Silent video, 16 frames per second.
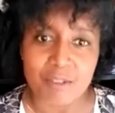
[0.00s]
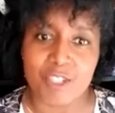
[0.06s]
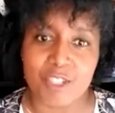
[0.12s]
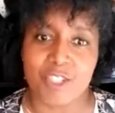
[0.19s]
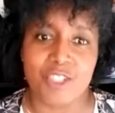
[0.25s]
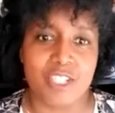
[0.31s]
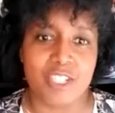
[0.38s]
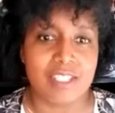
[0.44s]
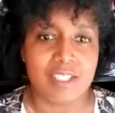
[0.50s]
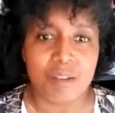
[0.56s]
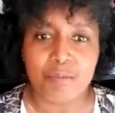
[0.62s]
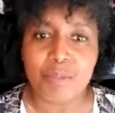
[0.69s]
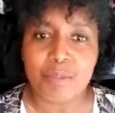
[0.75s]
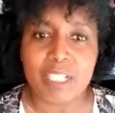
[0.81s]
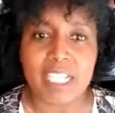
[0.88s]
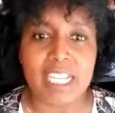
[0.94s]
It was just
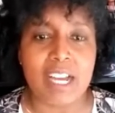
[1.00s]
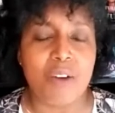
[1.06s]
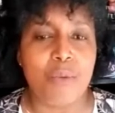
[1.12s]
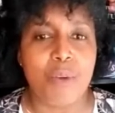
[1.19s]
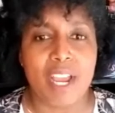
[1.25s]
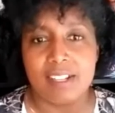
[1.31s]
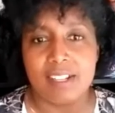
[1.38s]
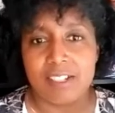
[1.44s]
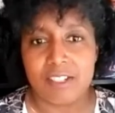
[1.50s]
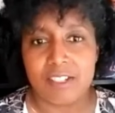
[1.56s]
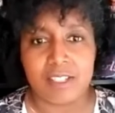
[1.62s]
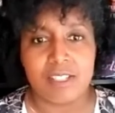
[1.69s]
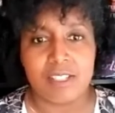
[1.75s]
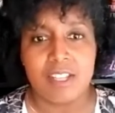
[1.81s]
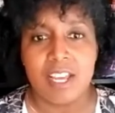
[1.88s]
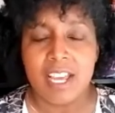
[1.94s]
simply a way to
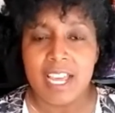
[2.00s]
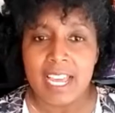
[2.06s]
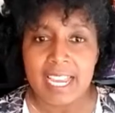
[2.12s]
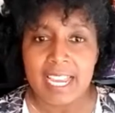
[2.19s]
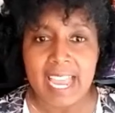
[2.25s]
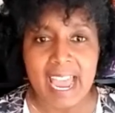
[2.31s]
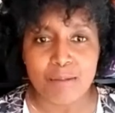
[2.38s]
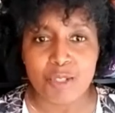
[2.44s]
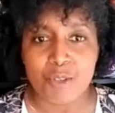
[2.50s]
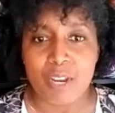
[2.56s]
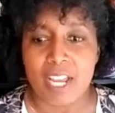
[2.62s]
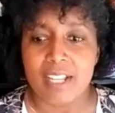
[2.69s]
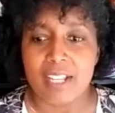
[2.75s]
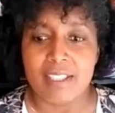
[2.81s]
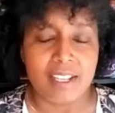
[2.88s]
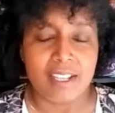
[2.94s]
just capture it.
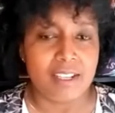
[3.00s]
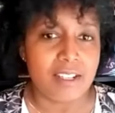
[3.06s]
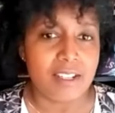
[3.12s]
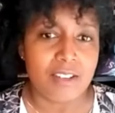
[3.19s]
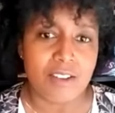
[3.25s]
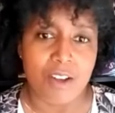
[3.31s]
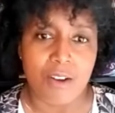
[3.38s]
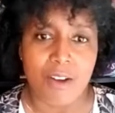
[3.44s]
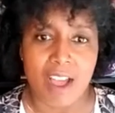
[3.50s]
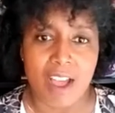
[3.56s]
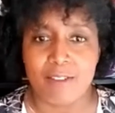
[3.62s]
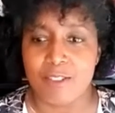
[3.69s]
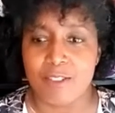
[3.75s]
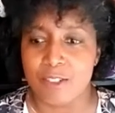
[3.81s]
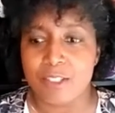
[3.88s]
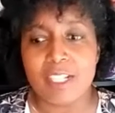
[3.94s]
And then,
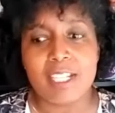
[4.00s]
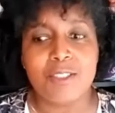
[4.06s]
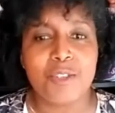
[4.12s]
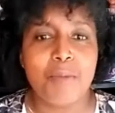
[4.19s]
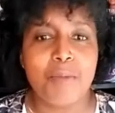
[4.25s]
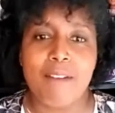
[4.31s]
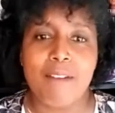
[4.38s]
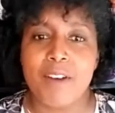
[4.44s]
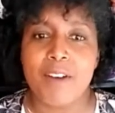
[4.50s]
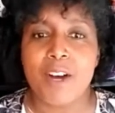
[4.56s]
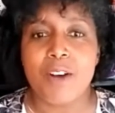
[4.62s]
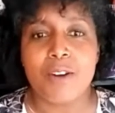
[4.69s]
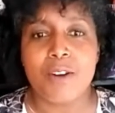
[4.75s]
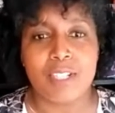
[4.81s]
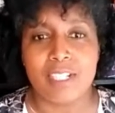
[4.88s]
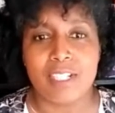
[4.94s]
after looking through my
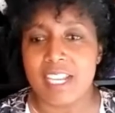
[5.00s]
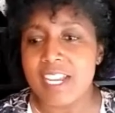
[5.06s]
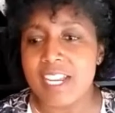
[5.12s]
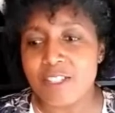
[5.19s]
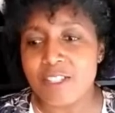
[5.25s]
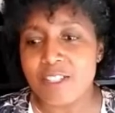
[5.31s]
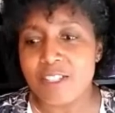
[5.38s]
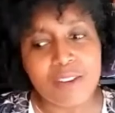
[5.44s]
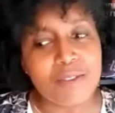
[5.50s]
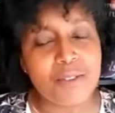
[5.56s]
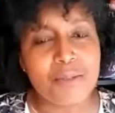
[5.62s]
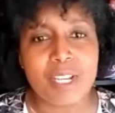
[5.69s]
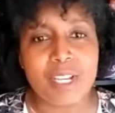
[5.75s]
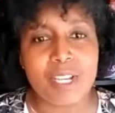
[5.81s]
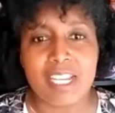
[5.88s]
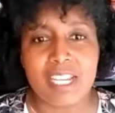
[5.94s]
phone and history of
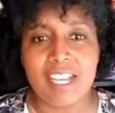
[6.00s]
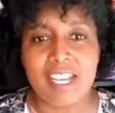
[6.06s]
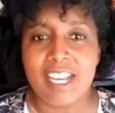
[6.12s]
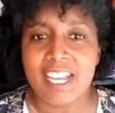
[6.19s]
3,